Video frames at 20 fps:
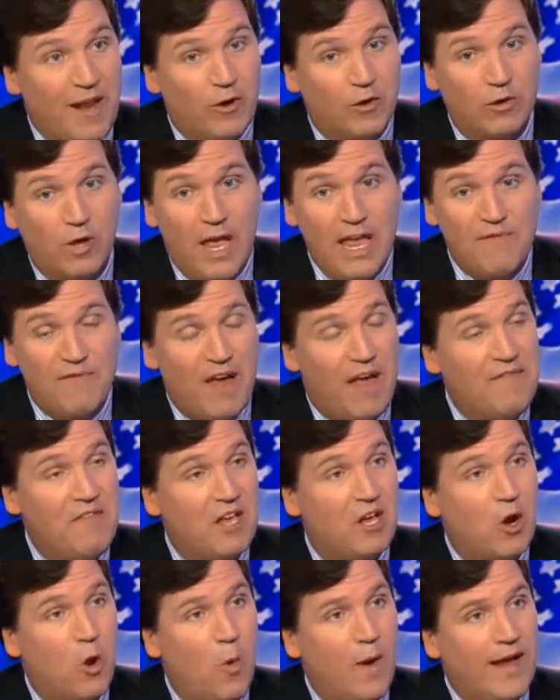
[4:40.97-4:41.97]
life and then
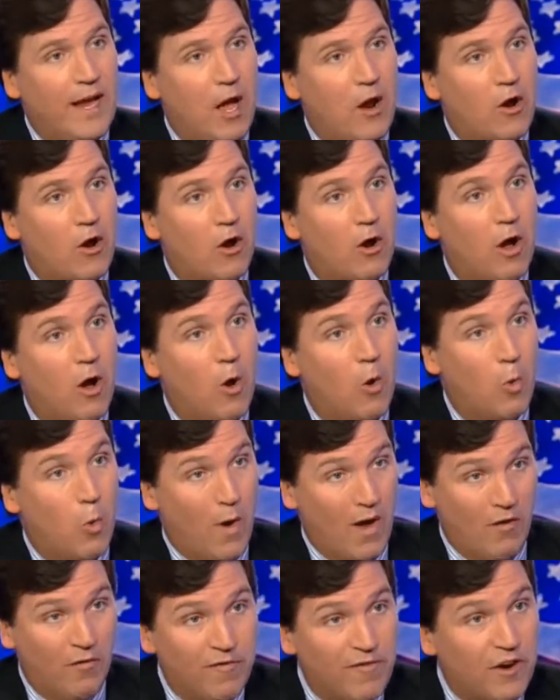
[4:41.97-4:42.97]
going on our
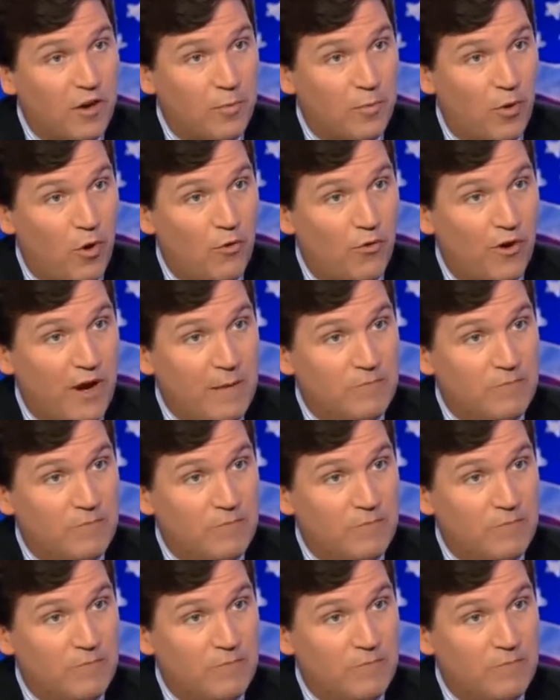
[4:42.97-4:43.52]
welfare programs?